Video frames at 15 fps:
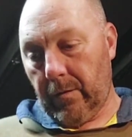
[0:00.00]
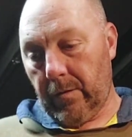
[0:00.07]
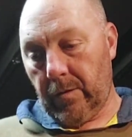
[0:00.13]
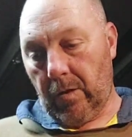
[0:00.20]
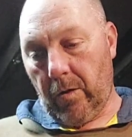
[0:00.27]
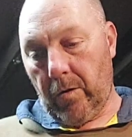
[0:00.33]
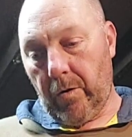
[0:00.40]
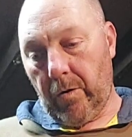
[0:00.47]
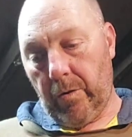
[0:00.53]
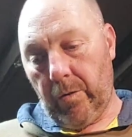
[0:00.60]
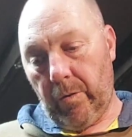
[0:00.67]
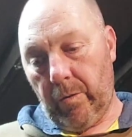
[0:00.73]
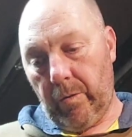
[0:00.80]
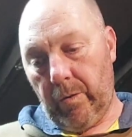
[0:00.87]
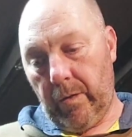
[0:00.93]

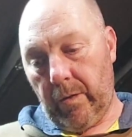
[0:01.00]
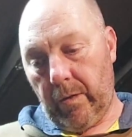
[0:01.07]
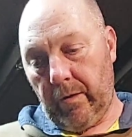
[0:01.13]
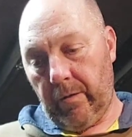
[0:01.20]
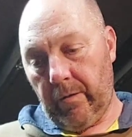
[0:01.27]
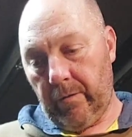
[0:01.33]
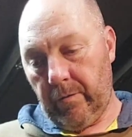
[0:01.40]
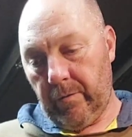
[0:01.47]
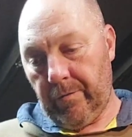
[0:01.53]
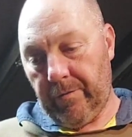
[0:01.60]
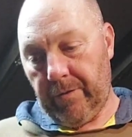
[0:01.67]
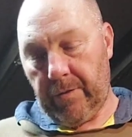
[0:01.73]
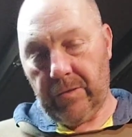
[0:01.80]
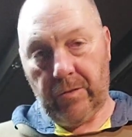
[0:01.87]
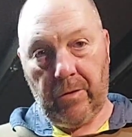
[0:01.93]
So, you know,
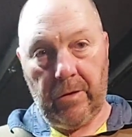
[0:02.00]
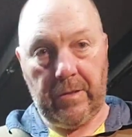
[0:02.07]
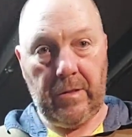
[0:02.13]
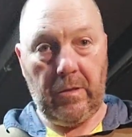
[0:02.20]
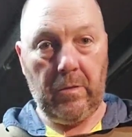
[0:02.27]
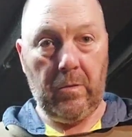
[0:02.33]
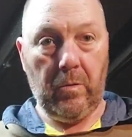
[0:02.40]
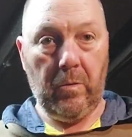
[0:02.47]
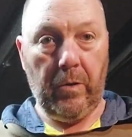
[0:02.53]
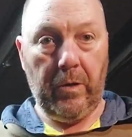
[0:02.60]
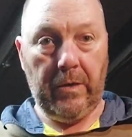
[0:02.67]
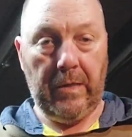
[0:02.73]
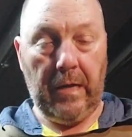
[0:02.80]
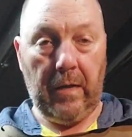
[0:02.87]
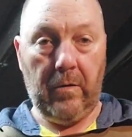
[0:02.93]
fingers crossed it all
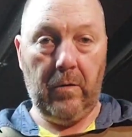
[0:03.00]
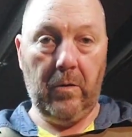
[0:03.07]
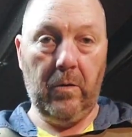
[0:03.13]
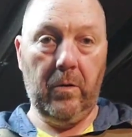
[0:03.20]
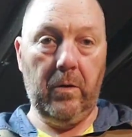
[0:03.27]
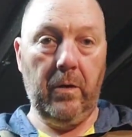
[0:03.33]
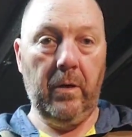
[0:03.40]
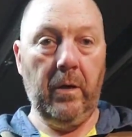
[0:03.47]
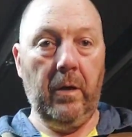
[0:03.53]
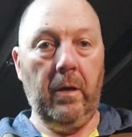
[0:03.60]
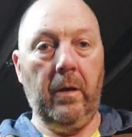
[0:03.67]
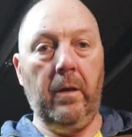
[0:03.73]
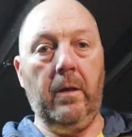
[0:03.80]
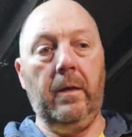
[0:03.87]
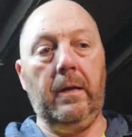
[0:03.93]
works out good.
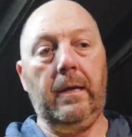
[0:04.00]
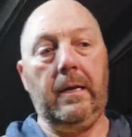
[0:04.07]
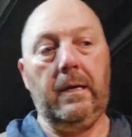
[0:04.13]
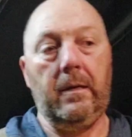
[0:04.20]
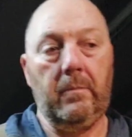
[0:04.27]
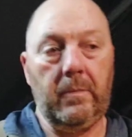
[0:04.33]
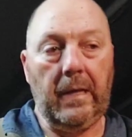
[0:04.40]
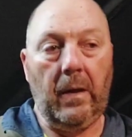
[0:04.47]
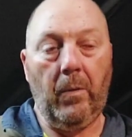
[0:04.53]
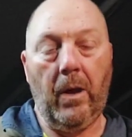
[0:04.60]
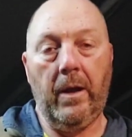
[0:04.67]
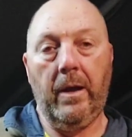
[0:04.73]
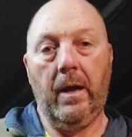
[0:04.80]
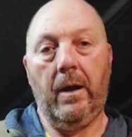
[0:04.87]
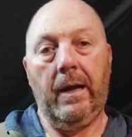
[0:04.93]
They
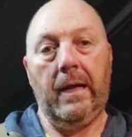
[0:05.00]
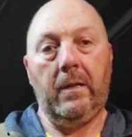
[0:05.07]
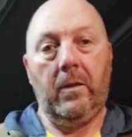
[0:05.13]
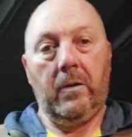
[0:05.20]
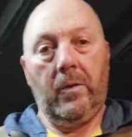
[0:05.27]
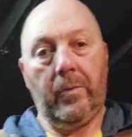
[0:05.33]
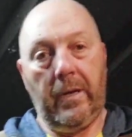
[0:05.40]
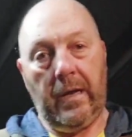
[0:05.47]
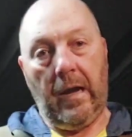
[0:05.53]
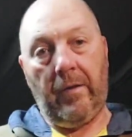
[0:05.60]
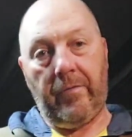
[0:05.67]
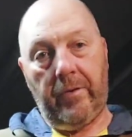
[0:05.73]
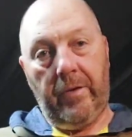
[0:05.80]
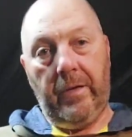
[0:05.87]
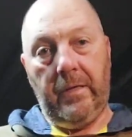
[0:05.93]
won't know how long the
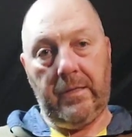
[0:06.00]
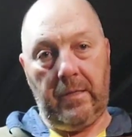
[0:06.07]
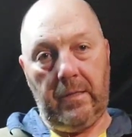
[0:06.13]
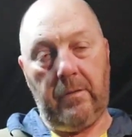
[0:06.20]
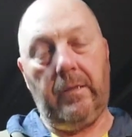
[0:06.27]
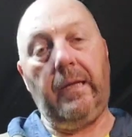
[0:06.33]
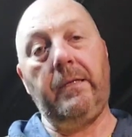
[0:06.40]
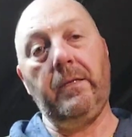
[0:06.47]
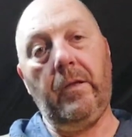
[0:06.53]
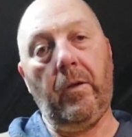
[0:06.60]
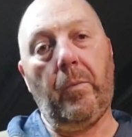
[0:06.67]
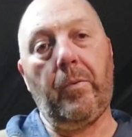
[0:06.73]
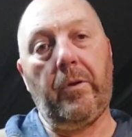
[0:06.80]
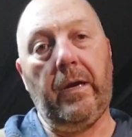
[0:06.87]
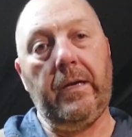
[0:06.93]
recovery is until they do
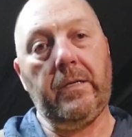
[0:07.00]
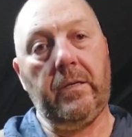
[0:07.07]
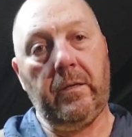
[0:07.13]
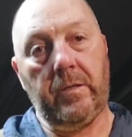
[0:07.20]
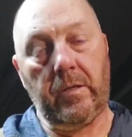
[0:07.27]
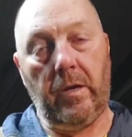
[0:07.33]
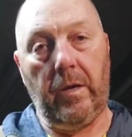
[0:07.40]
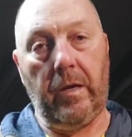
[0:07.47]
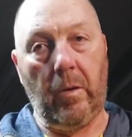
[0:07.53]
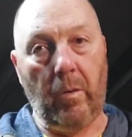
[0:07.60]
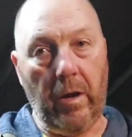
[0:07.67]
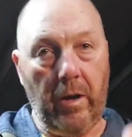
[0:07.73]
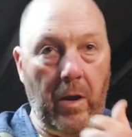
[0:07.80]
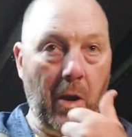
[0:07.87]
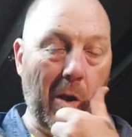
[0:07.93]
the operation, so they
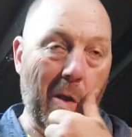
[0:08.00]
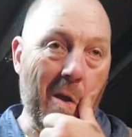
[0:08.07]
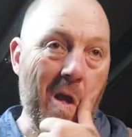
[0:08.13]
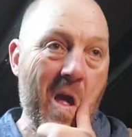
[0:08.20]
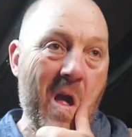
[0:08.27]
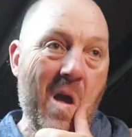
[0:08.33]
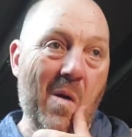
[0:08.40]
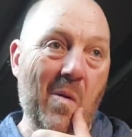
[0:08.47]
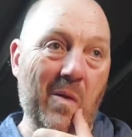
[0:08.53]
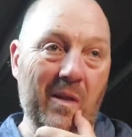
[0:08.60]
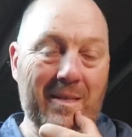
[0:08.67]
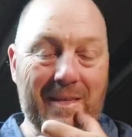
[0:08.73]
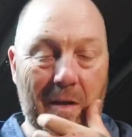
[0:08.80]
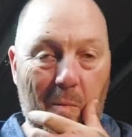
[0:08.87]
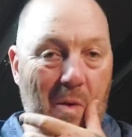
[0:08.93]
won't know whether
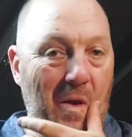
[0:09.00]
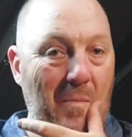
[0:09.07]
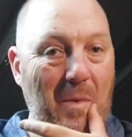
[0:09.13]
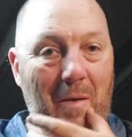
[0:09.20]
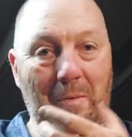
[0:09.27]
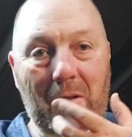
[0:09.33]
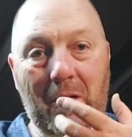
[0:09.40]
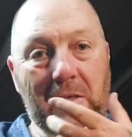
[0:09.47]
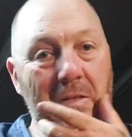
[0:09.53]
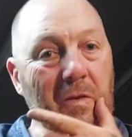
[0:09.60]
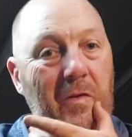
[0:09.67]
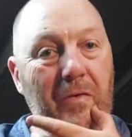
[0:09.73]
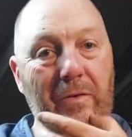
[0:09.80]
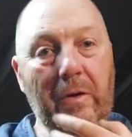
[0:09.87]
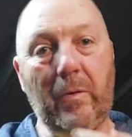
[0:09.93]
it's going to be in maybe like
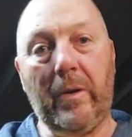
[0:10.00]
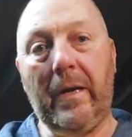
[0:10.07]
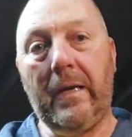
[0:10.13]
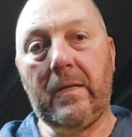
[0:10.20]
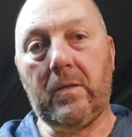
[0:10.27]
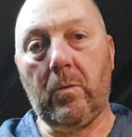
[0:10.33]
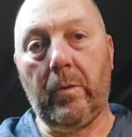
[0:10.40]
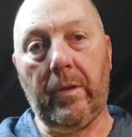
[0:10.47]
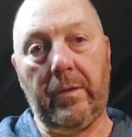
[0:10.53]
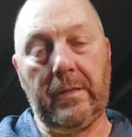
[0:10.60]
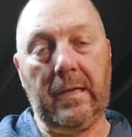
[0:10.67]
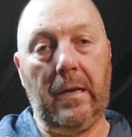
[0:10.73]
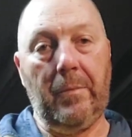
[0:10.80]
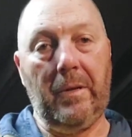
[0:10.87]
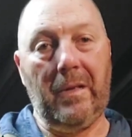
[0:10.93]
2-3 weeks or whether
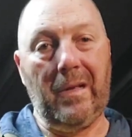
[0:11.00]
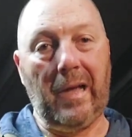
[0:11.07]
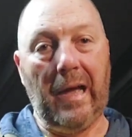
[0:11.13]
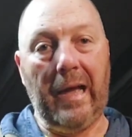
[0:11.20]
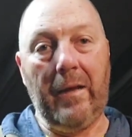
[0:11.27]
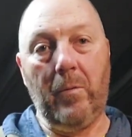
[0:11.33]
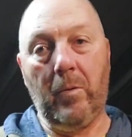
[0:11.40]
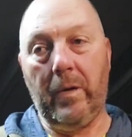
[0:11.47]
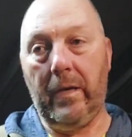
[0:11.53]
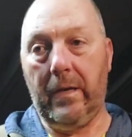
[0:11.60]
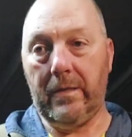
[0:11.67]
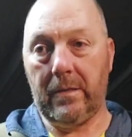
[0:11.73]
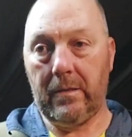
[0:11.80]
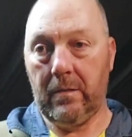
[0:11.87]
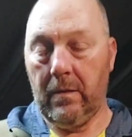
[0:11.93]
it's going to be like 8
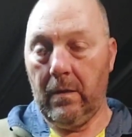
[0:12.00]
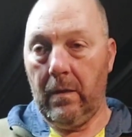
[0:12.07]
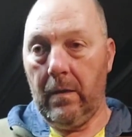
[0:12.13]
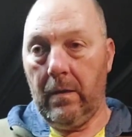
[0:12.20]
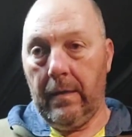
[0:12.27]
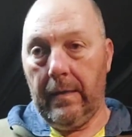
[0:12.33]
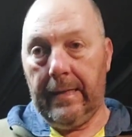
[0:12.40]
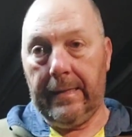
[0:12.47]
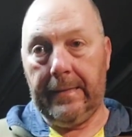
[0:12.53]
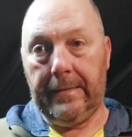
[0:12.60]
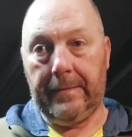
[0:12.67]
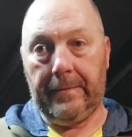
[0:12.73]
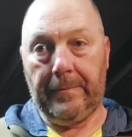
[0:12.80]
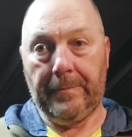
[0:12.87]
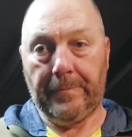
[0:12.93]
weeks.
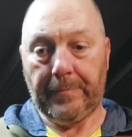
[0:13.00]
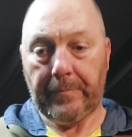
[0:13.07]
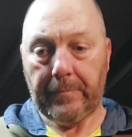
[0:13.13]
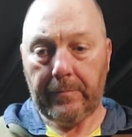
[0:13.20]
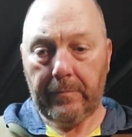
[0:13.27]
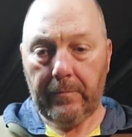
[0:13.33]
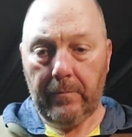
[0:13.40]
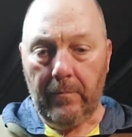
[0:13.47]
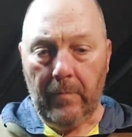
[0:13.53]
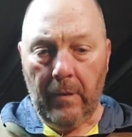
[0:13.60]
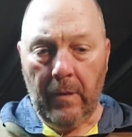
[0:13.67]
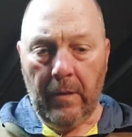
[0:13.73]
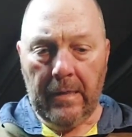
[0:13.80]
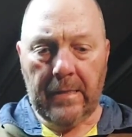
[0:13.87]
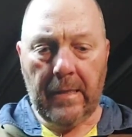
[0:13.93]

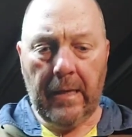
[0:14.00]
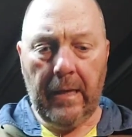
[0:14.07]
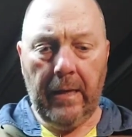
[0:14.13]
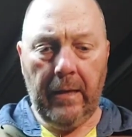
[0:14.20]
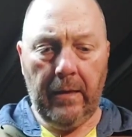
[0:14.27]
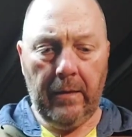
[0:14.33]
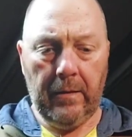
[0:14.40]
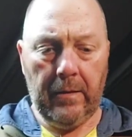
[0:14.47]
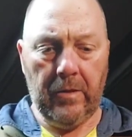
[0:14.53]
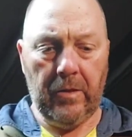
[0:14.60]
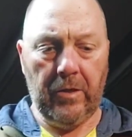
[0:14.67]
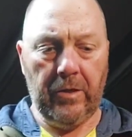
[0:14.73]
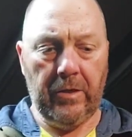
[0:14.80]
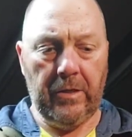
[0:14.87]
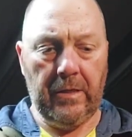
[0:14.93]
They say, the
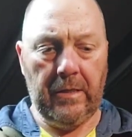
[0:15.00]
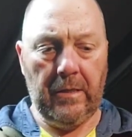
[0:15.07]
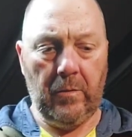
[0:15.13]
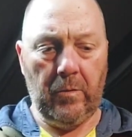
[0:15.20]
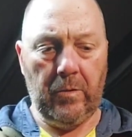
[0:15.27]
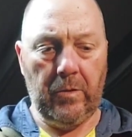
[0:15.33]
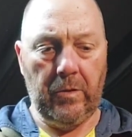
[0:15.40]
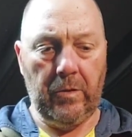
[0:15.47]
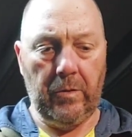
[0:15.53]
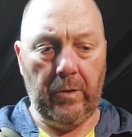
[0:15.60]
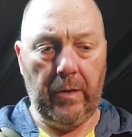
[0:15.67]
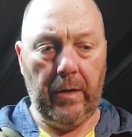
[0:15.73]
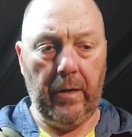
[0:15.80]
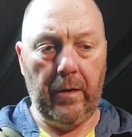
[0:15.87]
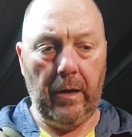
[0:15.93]
surgeon says he wants to do
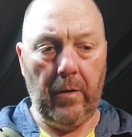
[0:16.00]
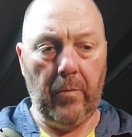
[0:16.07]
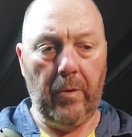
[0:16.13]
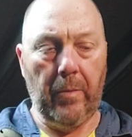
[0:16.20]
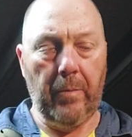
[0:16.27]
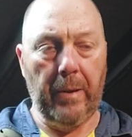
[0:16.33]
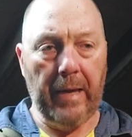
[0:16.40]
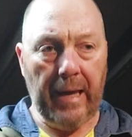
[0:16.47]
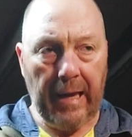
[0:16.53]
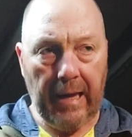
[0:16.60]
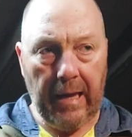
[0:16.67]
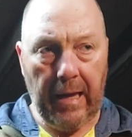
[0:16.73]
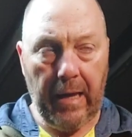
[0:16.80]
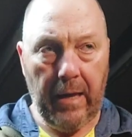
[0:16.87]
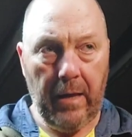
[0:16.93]
a
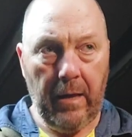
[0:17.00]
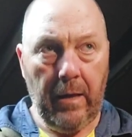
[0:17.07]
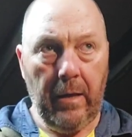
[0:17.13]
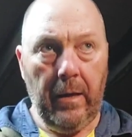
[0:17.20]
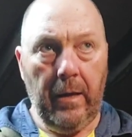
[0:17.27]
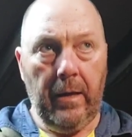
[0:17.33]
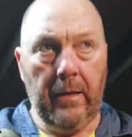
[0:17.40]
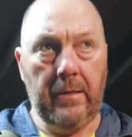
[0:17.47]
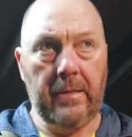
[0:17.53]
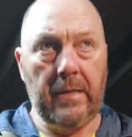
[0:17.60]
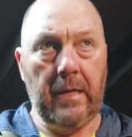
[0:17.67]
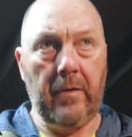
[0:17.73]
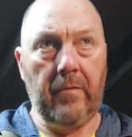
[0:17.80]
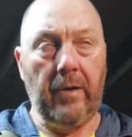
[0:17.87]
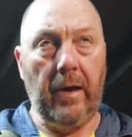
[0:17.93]
repair
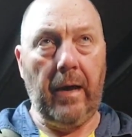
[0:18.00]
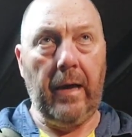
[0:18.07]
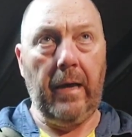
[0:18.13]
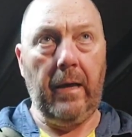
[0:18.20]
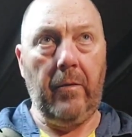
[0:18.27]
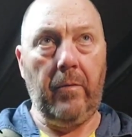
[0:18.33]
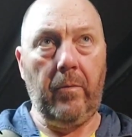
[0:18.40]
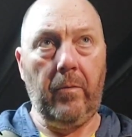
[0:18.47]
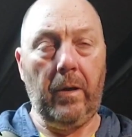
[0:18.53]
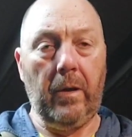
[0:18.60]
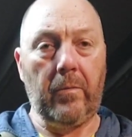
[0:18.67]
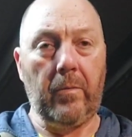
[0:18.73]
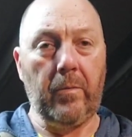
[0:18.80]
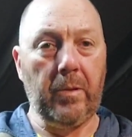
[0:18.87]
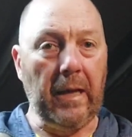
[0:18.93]
instead of a
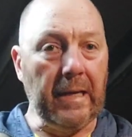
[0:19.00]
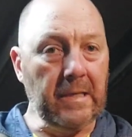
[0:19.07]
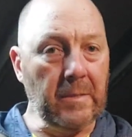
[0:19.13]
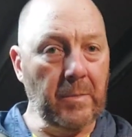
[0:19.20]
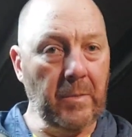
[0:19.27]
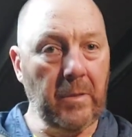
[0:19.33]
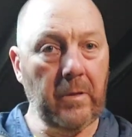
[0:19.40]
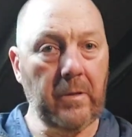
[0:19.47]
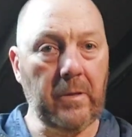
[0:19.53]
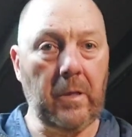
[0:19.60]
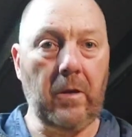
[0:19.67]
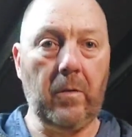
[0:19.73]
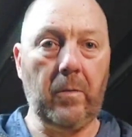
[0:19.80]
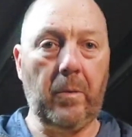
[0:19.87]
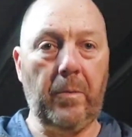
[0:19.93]
replacement. So
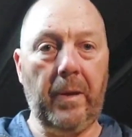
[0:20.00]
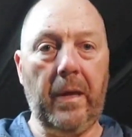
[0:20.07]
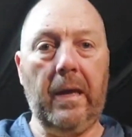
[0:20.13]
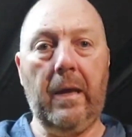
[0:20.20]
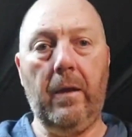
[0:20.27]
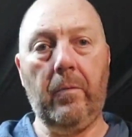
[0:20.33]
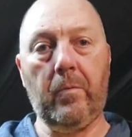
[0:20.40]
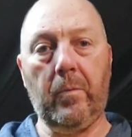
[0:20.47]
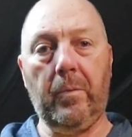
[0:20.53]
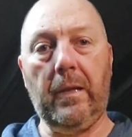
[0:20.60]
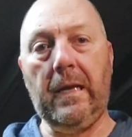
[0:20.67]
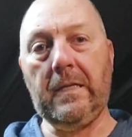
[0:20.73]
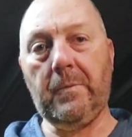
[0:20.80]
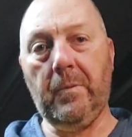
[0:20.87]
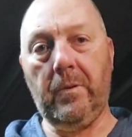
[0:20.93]
you got repair,
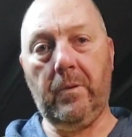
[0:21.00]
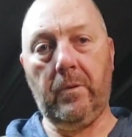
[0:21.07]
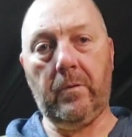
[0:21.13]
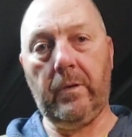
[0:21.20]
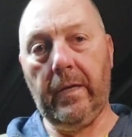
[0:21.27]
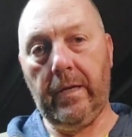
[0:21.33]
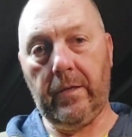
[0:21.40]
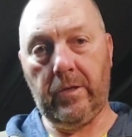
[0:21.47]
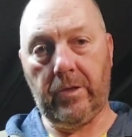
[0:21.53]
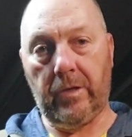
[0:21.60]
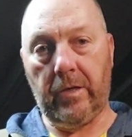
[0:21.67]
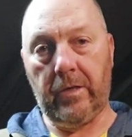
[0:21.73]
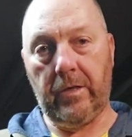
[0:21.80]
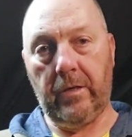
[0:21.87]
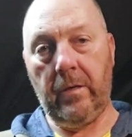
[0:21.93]
replacement, and
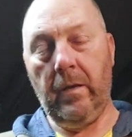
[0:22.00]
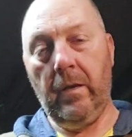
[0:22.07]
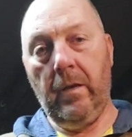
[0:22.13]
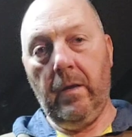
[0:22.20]
reconstruction.